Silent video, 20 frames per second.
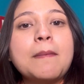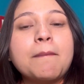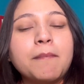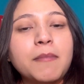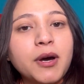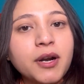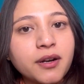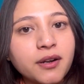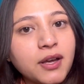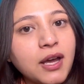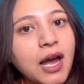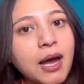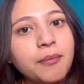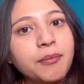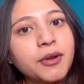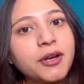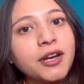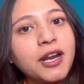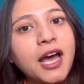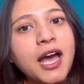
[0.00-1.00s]

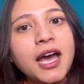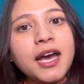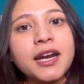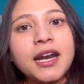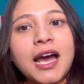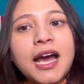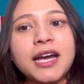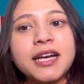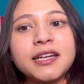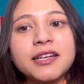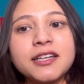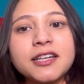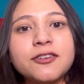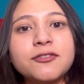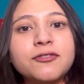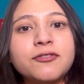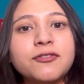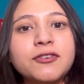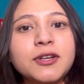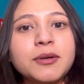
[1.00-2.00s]
Manakamana and I did
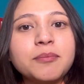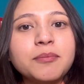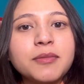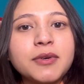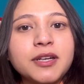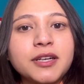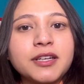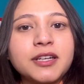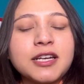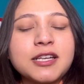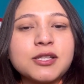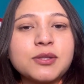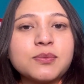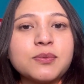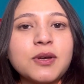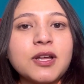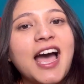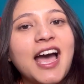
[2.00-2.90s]
film it as well,